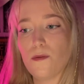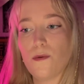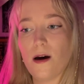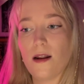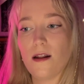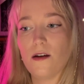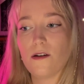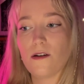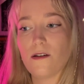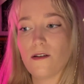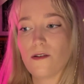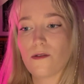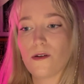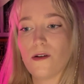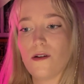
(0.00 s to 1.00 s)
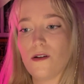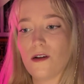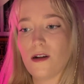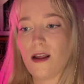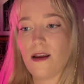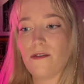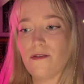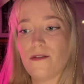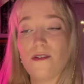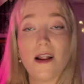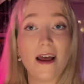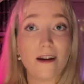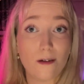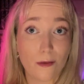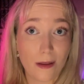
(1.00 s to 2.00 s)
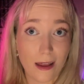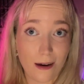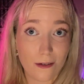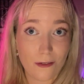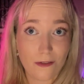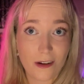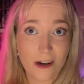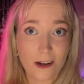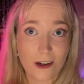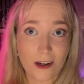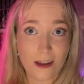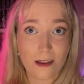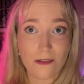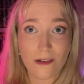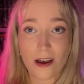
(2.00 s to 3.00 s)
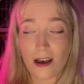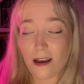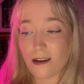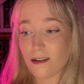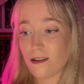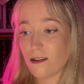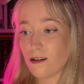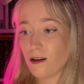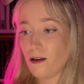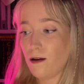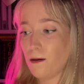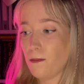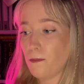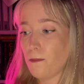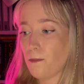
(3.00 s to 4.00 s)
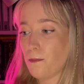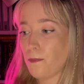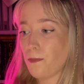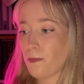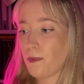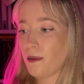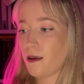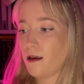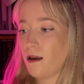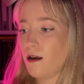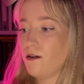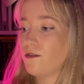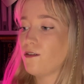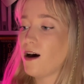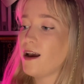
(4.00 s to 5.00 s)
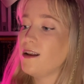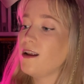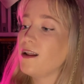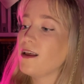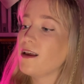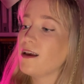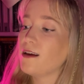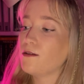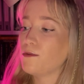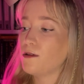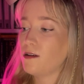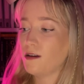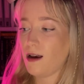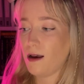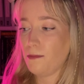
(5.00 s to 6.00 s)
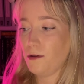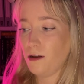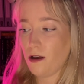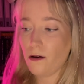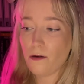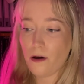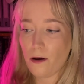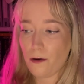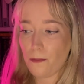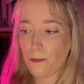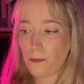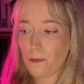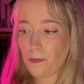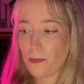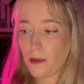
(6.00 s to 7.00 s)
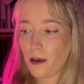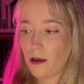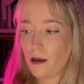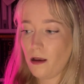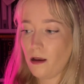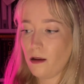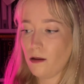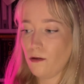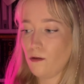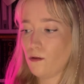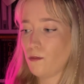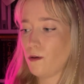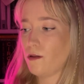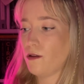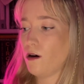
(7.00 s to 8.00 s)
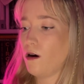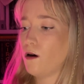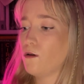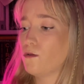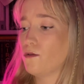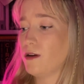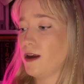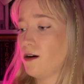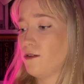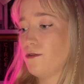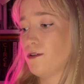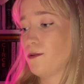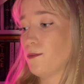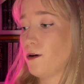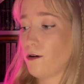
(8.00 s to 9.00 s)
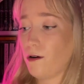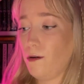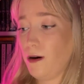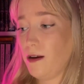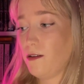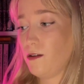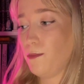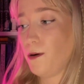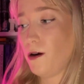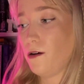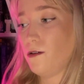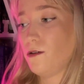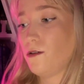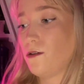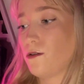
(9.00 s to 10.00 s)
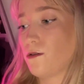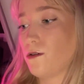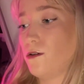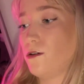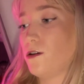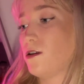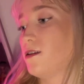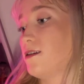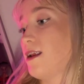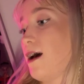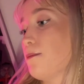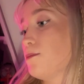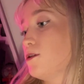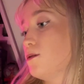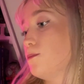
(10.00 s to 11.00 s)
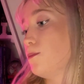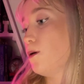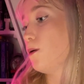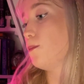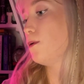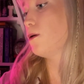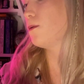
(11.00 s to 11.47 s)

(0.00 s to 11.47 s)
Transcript: one look at Scrooge and he fled without finishing the verse. Finally it was time to go home. "You'll want the whole day off tomorrow, I suppose," Scrooge snapped at Bob.